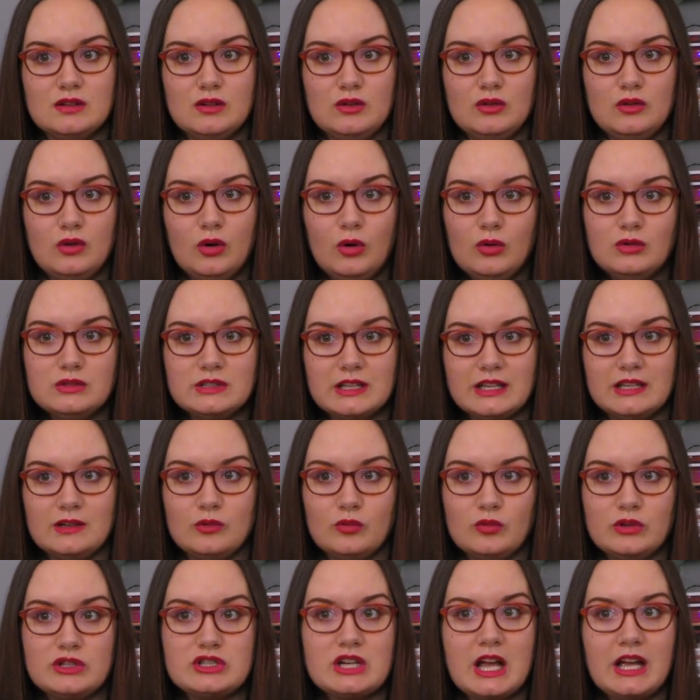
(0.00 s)
Holden,
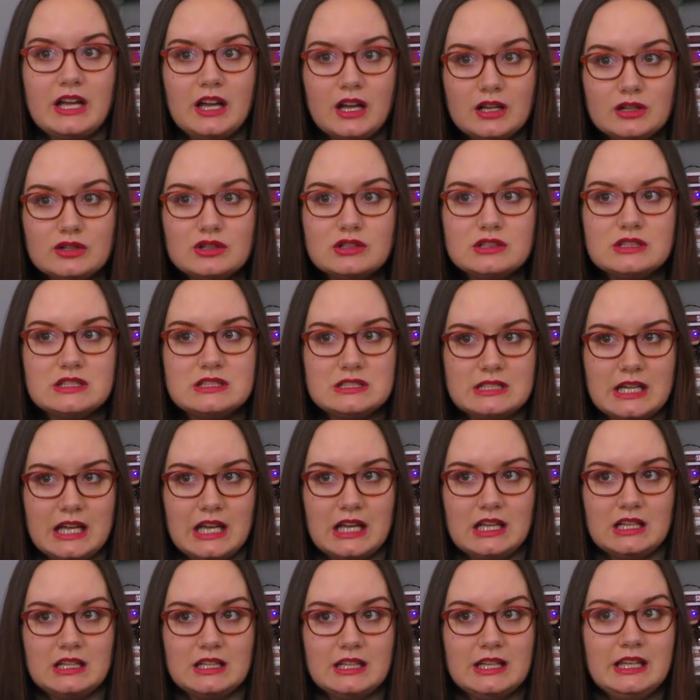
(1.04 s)
which I
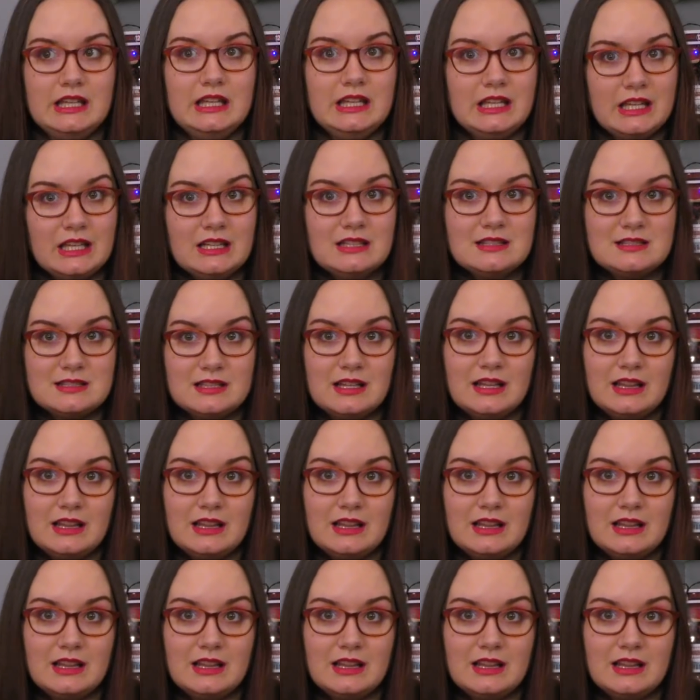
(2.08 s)
understand, he can,